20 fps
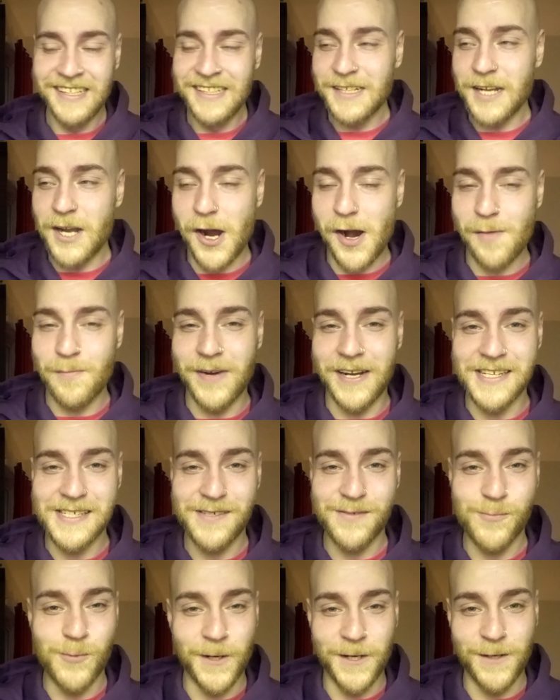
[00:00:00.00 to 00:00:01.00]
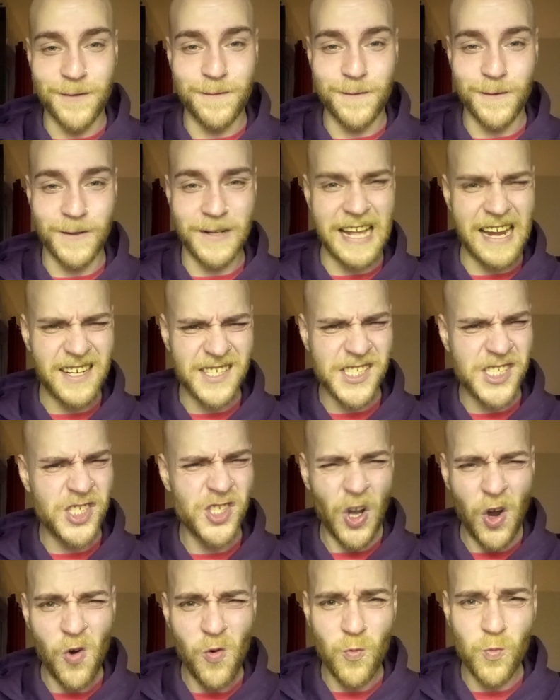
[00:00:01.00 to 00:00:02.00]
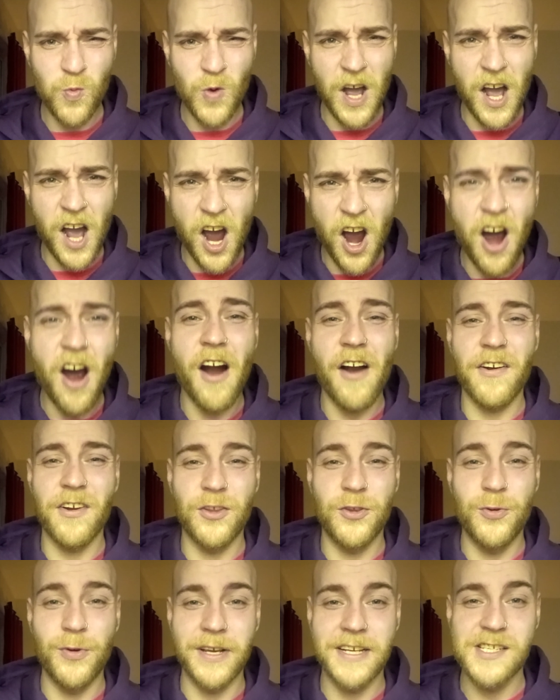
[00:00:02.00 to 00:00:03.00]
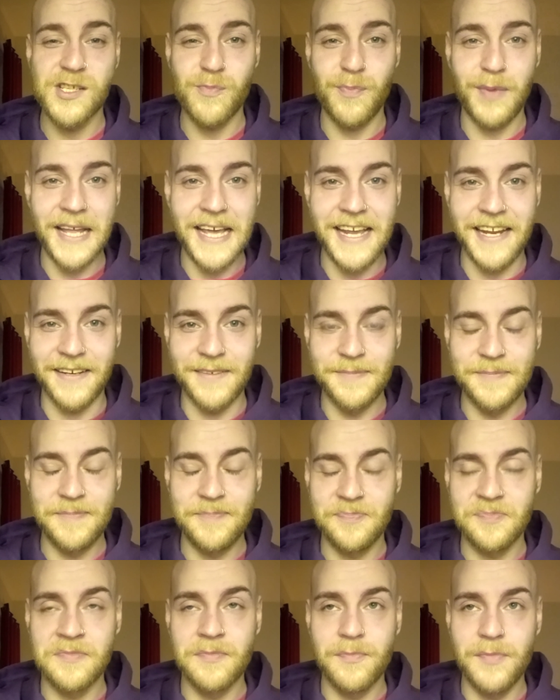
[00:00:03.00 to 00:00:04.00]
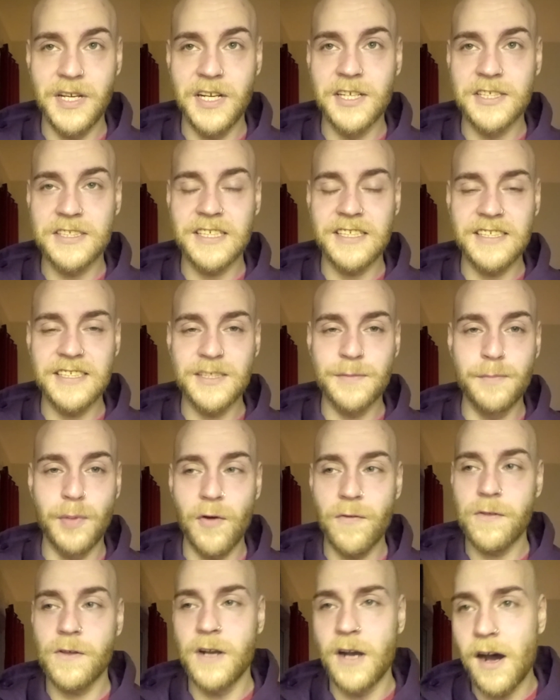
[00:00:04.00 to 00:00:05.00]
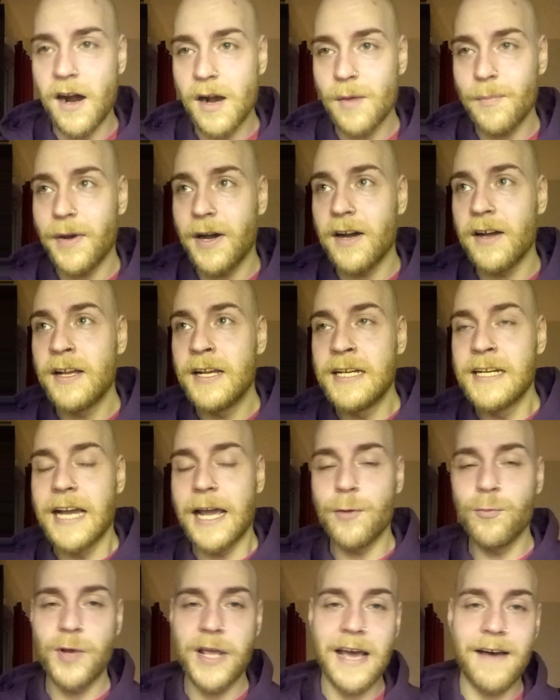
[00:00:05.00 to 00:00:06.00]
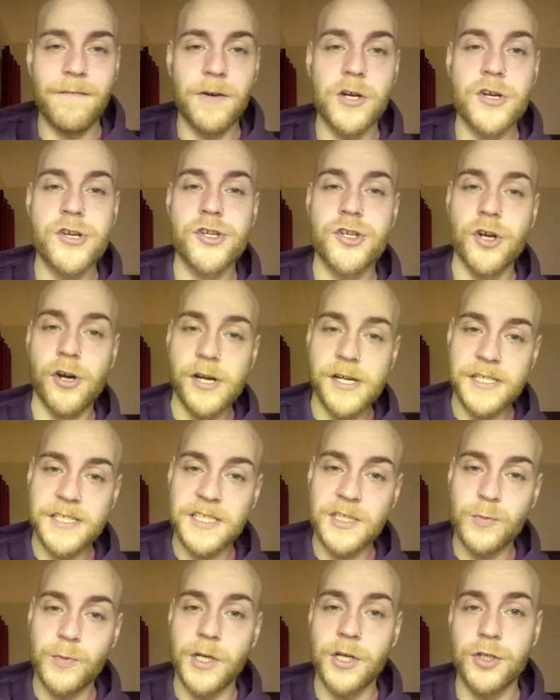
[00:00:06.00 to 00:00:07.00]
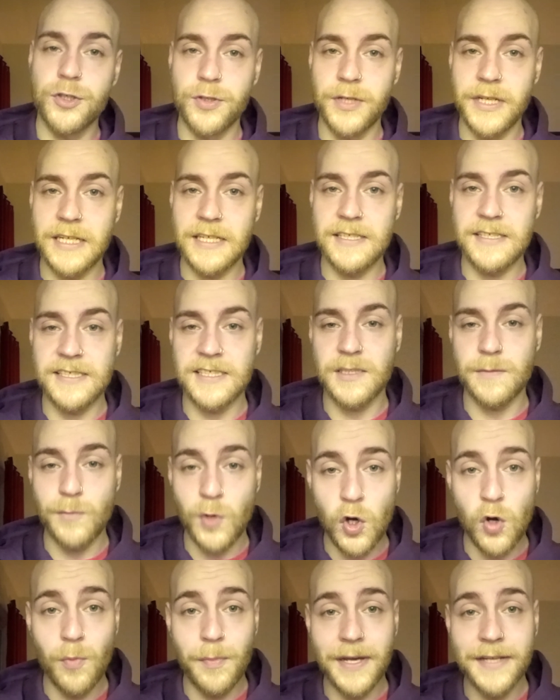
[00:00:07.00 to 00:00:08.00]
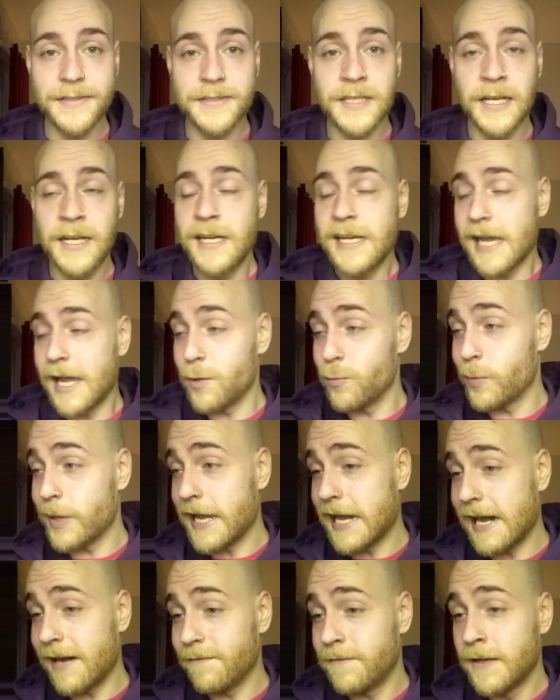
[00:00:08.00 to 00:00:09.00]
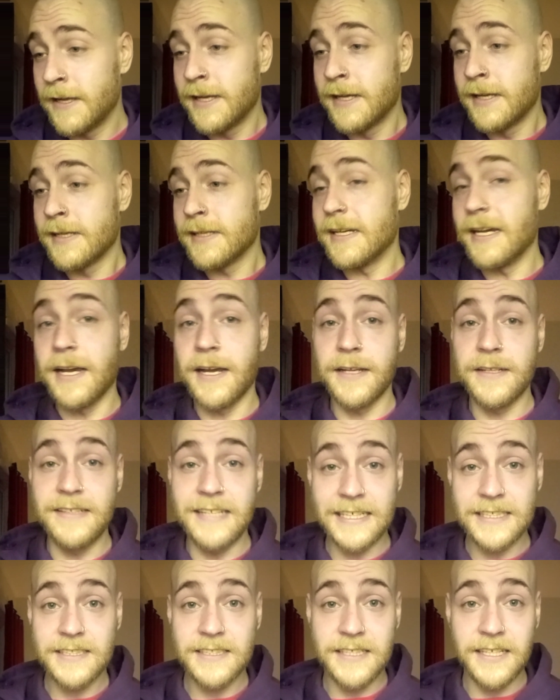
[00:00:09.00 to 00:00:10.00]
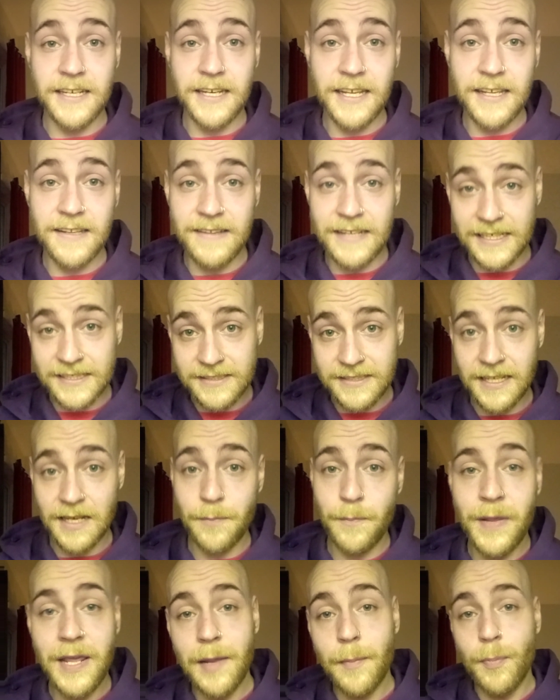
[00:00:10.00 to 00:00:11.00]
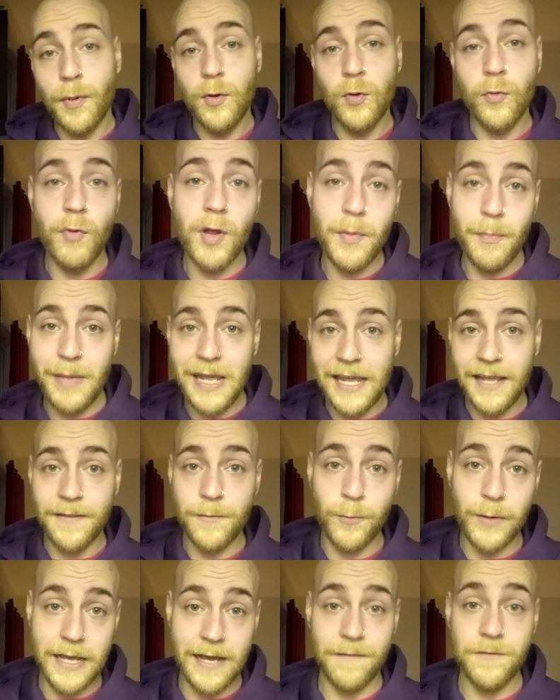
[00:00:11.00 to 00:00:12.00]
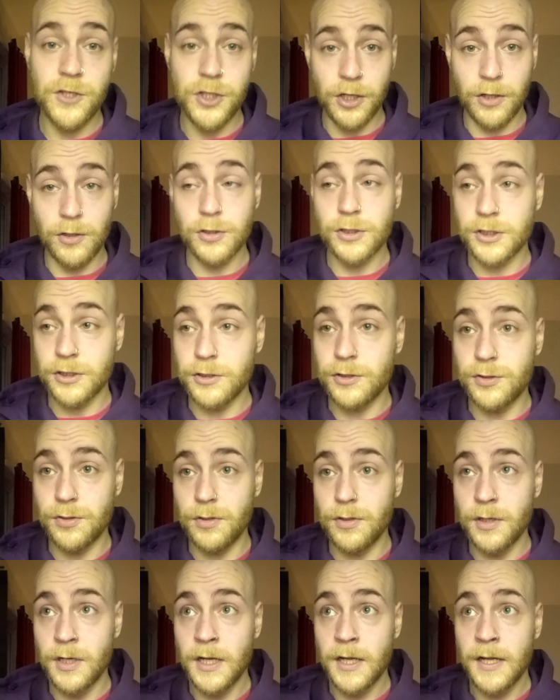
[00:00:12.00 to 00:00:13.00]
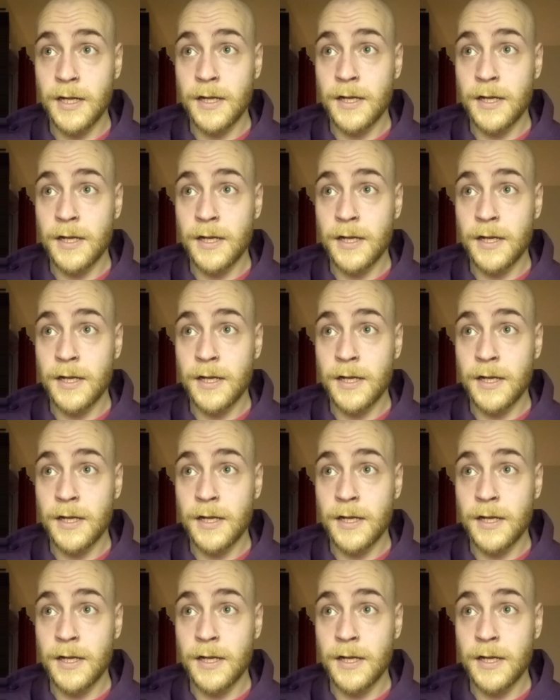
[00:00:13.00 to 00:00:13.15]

Karma is wonderful and so hard to explain, because it is both karma, and we have our choices we are doing in this moment, and we have destiny, destined people we meet. We have chosen to